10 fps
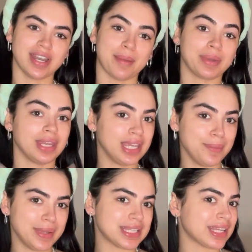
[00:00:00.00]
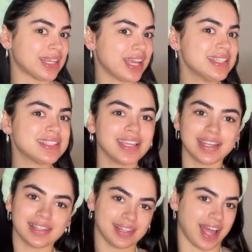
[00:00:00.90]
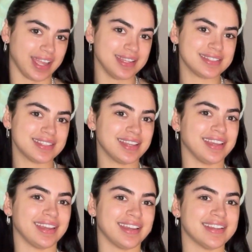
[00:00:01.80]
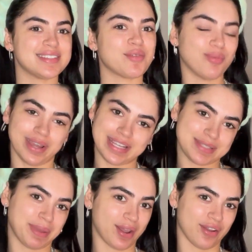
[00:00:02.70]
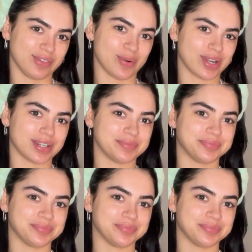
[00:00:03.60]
I'm gonna keep it nice and light, is what is my coffee order?